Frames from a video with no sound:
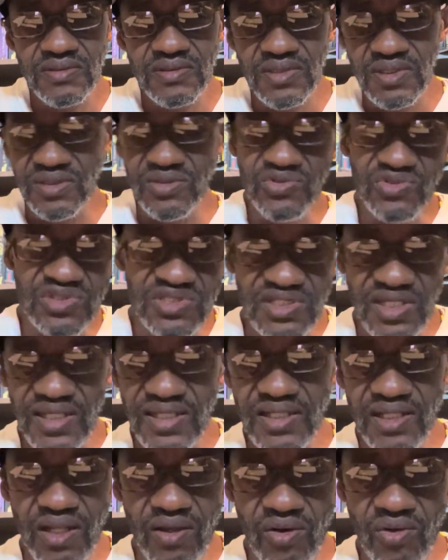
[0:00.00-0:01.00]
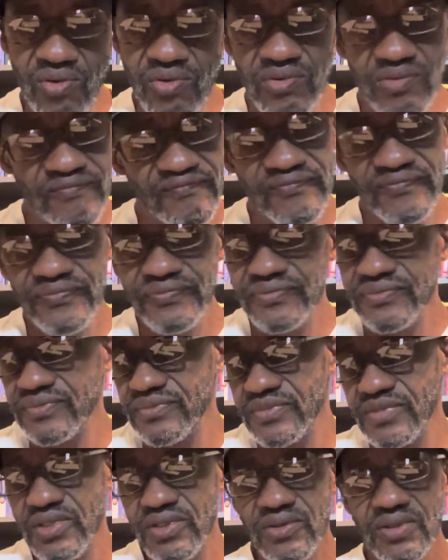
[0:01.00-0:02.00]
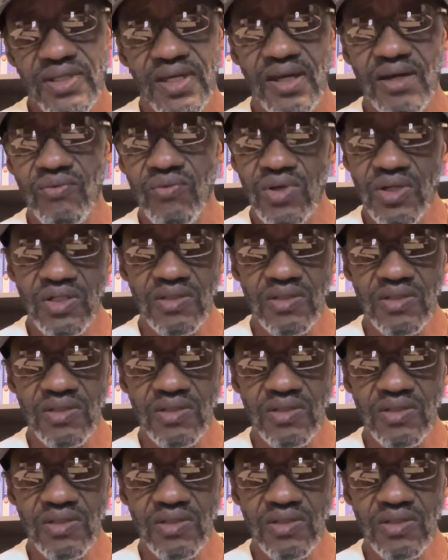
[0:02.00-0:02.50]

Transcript: You stay low, you ain't gotta worry